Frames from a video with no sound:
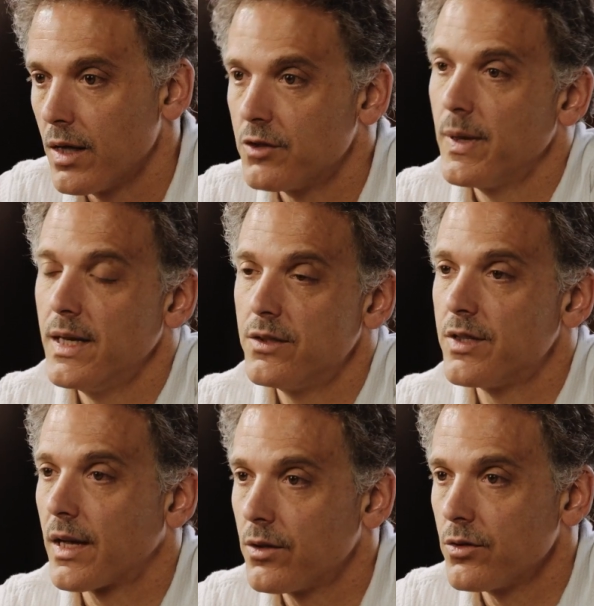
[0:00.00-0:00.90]
as many
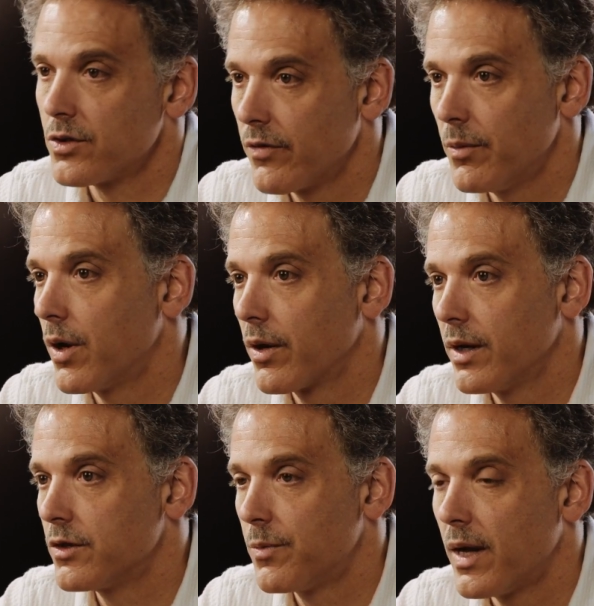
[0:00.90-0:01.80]
sectors of the
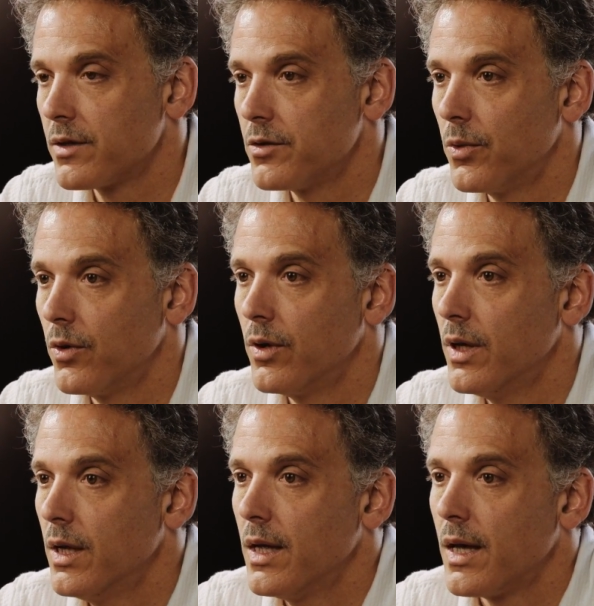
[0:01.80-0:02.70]
market as possible
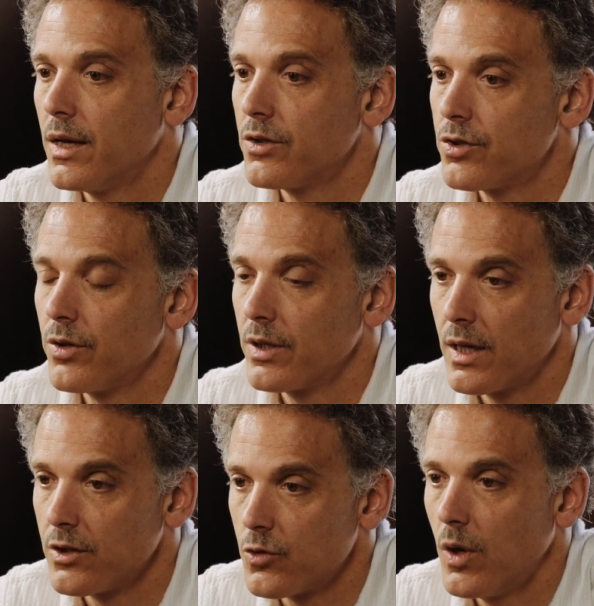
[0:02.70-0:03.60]
and assuring
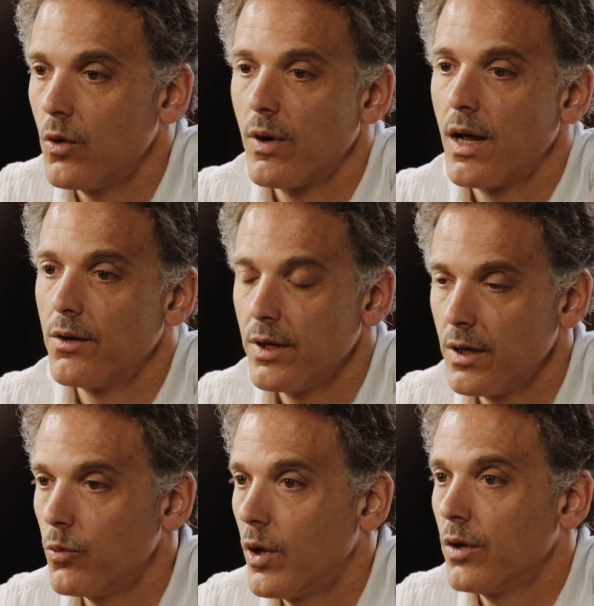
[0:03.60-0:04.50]
that it's
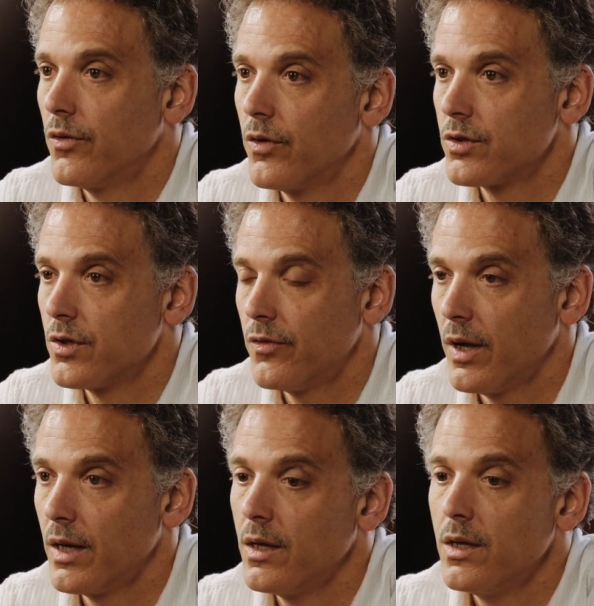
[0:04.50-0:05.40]
well-rounded and
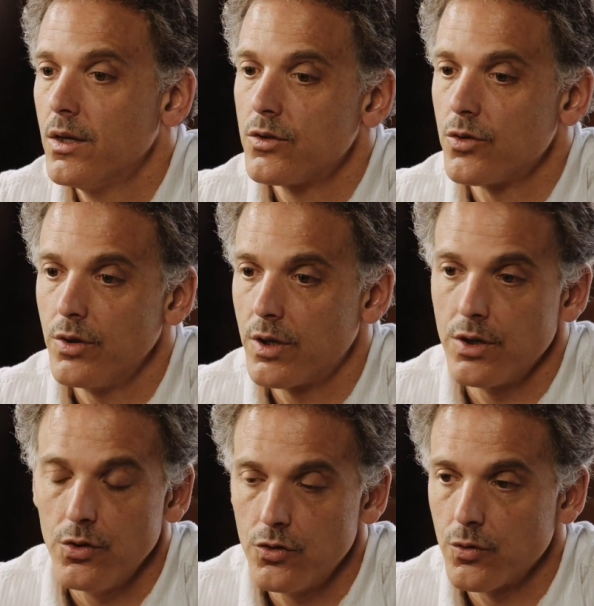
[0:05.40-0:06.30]
well-diversified. So you
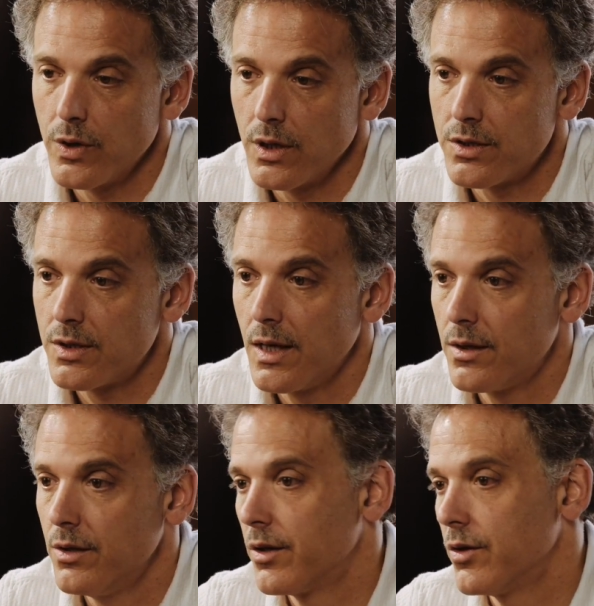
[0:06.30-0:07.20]
can use real
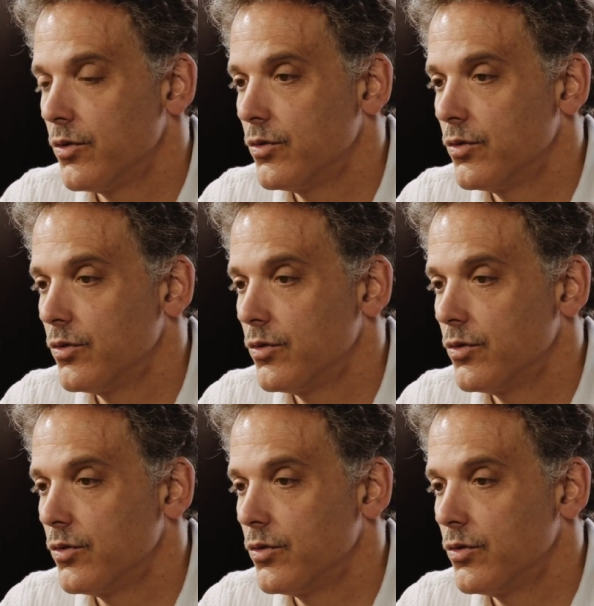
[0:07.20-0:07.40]
estate, you can